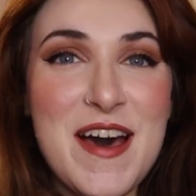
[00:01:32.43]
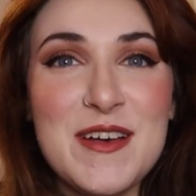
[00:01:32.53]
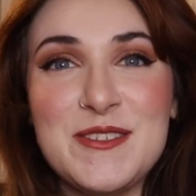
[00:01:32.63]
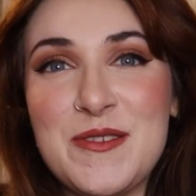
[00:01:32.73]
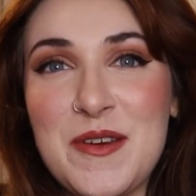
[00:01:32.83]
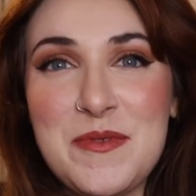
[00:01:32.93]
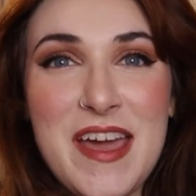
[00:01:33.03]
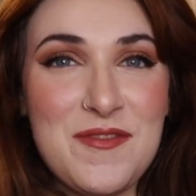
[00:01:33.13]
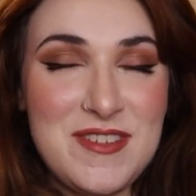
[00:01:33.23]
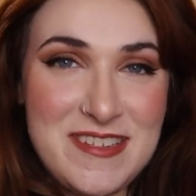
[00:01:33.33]
So then we
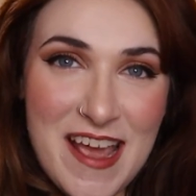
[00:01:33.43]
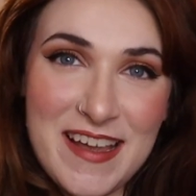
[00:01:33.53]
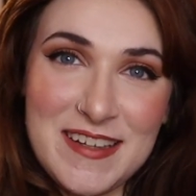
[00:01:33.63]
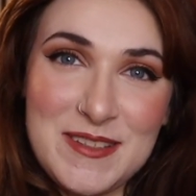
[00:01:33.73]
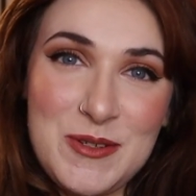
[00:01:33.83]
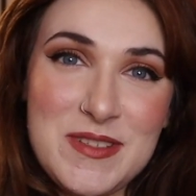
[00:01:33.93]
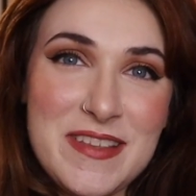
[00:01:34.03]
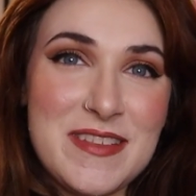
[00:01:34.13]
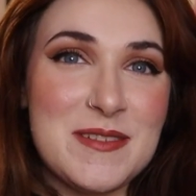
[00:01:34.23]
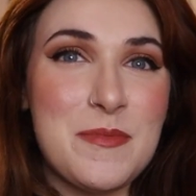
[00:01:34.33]
have Dex, who's
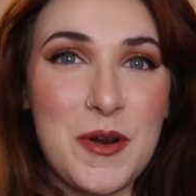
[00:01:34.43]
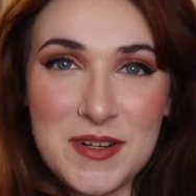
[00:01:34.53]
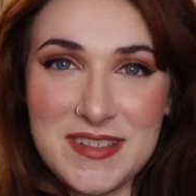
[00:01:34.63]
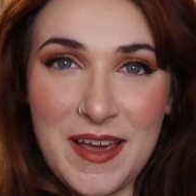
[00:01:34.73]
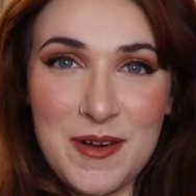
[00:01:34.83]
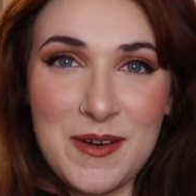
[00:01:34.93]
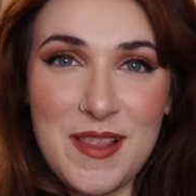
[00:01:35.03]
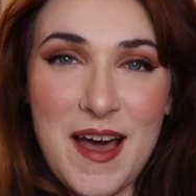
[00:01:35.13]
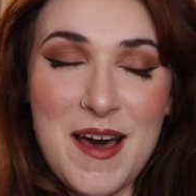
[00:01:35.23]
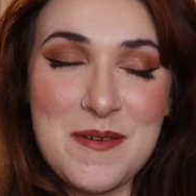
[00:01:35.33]
in this motorcycle
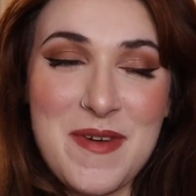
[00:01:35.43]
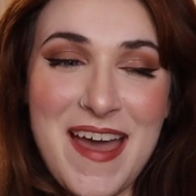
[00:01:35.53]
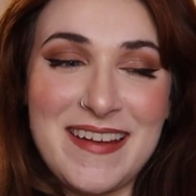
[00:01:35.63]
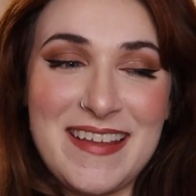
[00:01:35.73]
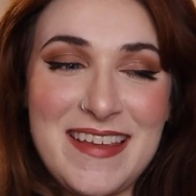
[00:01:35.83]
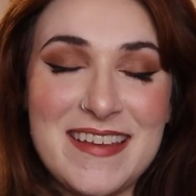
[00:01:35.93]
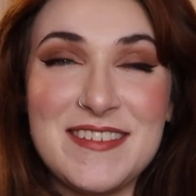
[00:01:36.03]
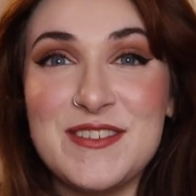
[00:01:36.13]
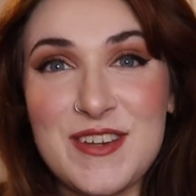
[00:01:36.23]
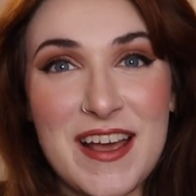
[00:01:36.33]
club, and he
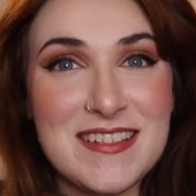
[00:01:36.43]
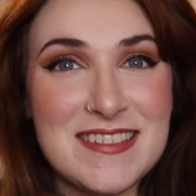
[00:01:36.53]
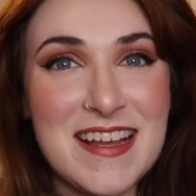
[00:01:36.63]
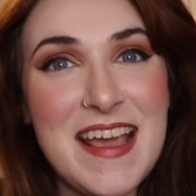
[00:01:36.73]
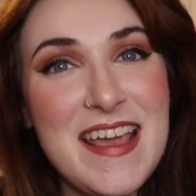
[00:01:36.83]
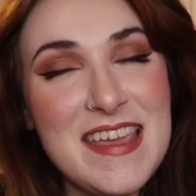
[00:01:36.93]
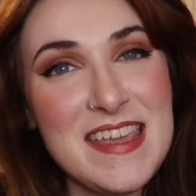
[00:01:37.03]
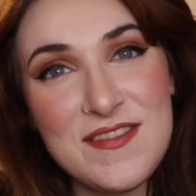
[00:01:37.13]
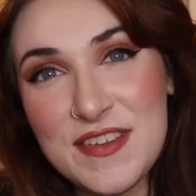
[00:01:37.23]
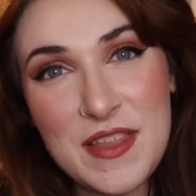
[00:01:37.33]
is just,
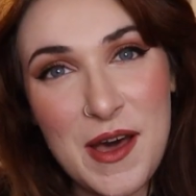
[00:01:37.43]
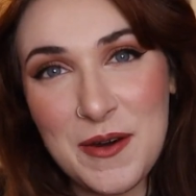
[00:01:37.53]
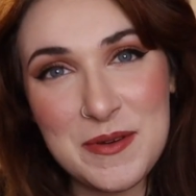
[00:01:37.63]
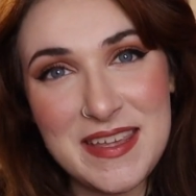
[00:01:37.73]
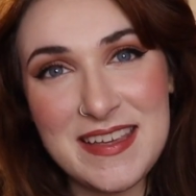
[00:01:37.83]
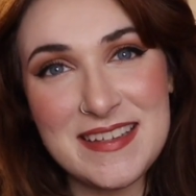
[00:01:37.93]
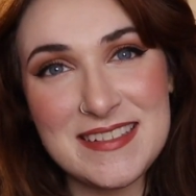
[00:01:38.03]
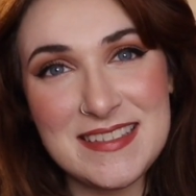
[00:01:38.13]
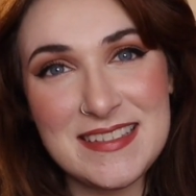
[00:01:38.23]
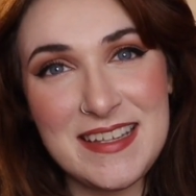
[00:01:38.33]
even though
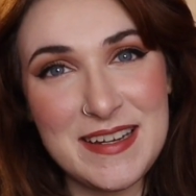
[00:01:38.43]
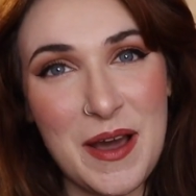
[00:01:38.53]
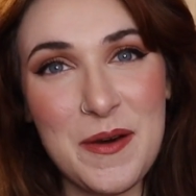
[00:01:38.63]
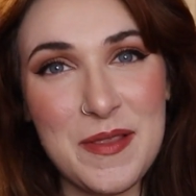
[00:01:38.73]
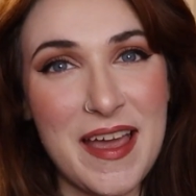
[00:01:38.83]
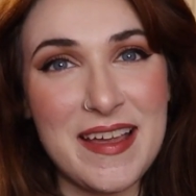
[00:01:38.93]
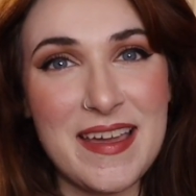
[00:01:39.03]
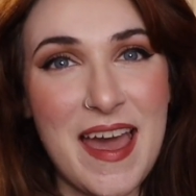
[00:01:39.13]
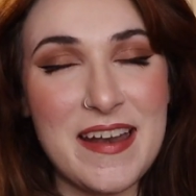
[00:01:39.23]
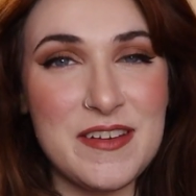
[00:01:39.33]
he's, you know, like
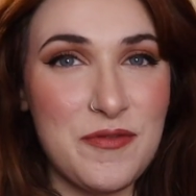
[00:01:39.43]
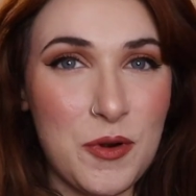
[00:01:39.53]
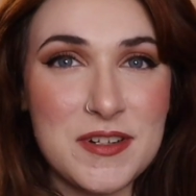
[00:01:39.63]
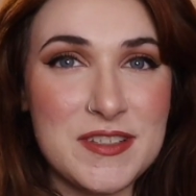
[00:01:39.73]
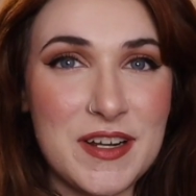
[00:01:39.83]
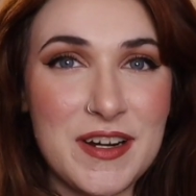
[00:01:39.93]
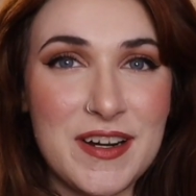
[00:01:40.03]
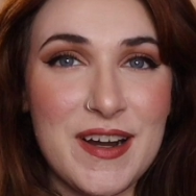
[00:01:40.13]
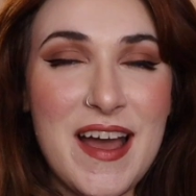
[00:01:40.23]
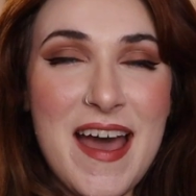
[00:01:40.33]
an
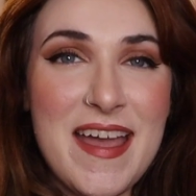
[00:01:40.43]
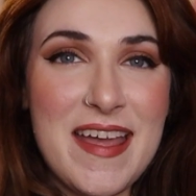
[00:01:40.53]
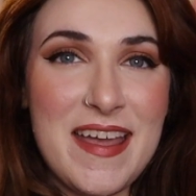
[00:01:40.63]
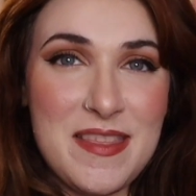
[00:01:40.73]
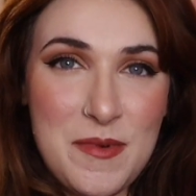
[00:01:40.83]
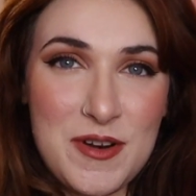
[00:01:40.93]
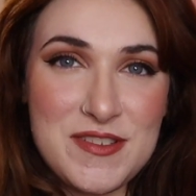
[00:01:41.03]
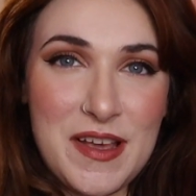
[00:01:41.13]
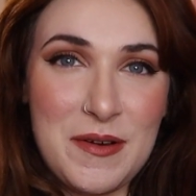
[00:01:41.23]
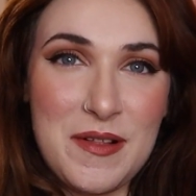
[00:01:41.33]
enforcer in the
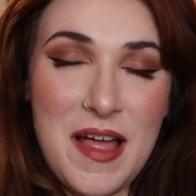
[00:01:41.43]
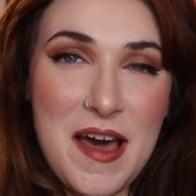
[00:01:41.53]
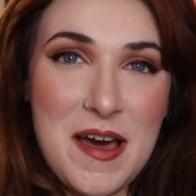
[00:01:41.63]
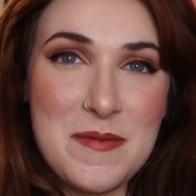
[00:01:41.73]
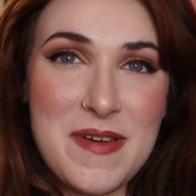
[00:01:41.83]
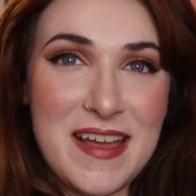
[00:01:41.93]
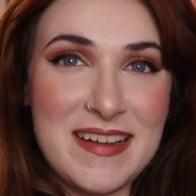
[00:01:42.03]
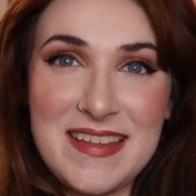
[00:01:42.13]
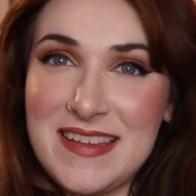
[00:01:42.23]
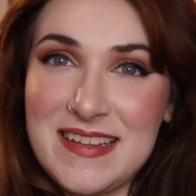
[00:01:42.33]
motorcycle club and
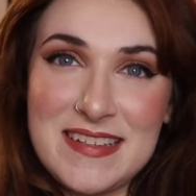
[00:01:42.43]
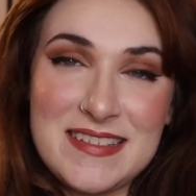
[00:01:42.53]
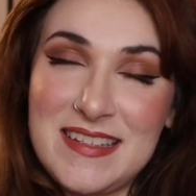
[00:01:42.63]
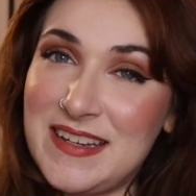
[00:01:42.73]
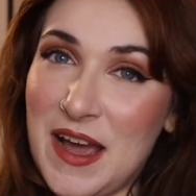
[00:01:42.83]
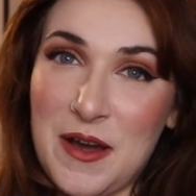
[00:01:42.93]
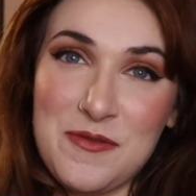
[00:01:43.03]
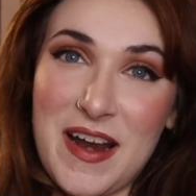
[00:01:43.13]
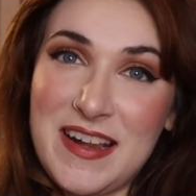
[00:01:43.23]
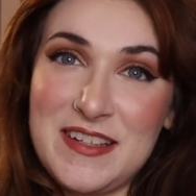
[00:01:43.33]
he's, you know,
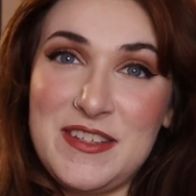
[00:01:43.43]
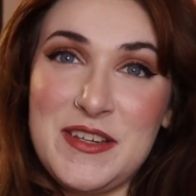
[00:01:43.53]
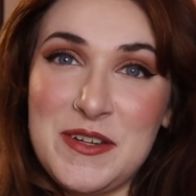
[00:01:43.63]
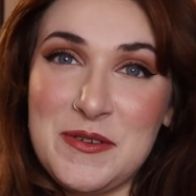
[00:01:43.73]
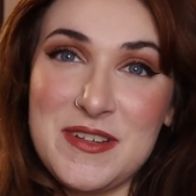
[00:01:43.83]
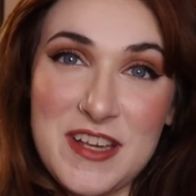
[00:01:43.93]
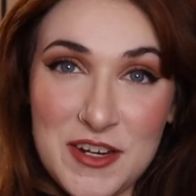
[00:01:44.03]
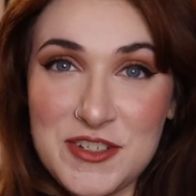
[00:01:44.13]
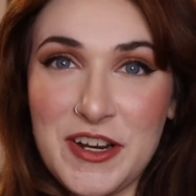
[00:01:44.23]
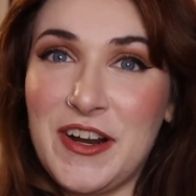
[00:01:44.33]
ready to
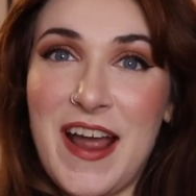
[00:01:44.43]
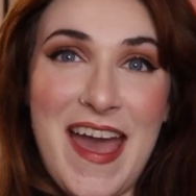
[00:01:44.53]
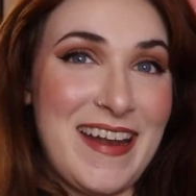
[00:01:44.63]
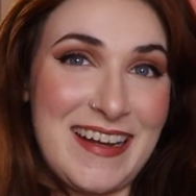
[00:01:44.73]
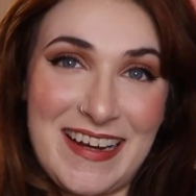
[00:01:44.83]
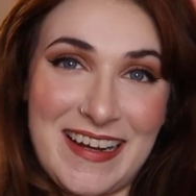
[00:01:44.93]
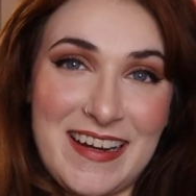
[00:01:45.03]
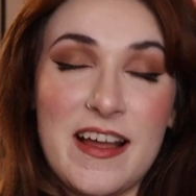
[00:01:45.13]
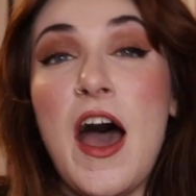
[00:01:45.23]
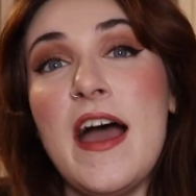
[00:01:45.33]
touch her, and
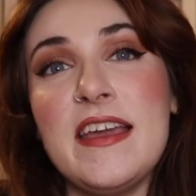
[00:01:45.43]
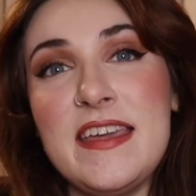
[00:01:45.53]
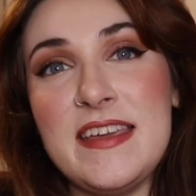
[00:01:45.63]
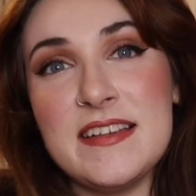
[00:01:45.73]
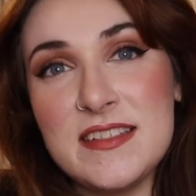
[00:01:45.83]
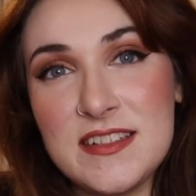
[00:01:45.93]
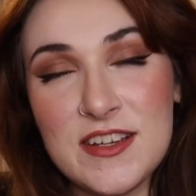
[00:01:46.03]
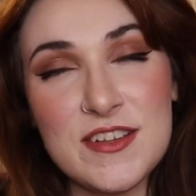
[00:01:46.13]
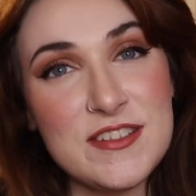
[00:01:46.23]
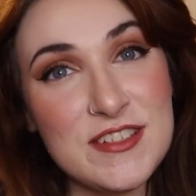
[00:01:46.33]
he is
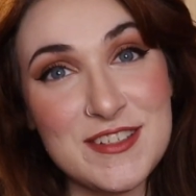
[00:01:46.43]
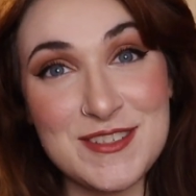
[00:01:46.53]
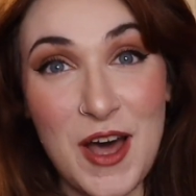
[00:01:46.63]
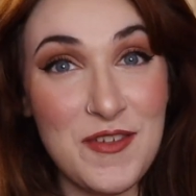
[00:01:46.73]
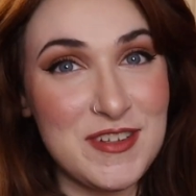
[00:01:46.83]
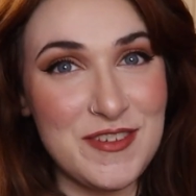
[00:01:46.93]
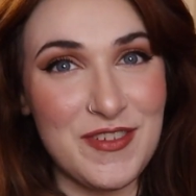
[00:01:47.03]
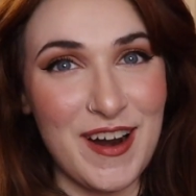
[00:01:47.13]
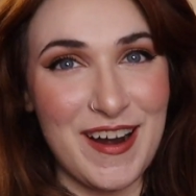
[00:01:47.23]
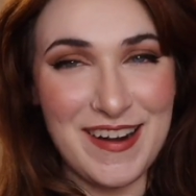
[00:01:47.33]
still just a softie
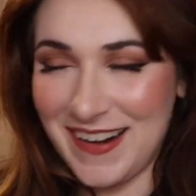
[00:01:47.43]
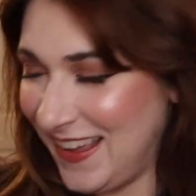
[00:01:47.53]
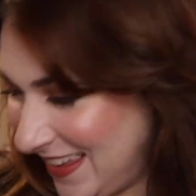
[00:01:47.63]
for her.